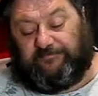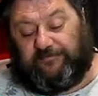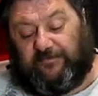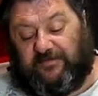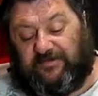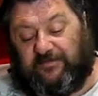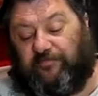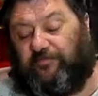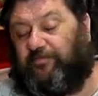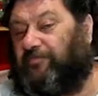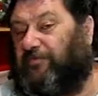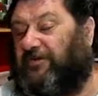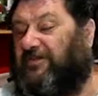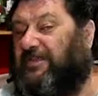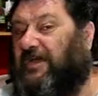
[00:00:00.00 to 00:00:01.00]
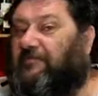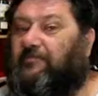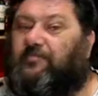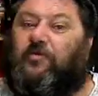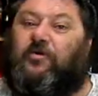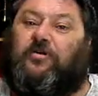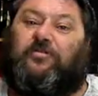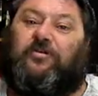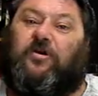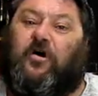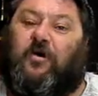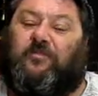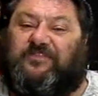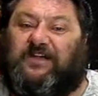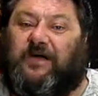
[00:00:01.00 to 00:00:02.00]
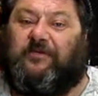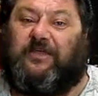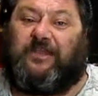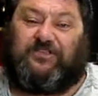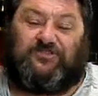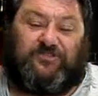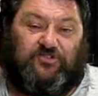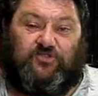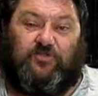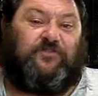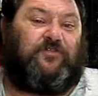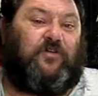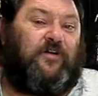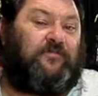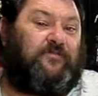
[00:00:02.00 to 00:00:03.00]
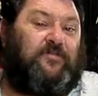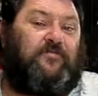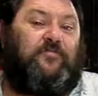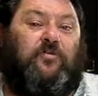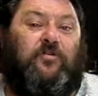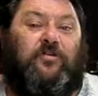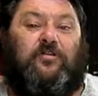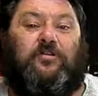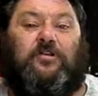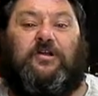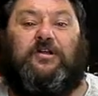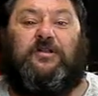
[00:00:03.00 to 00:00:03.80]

I said, bring that boil, the hops up and actually do a five minute boil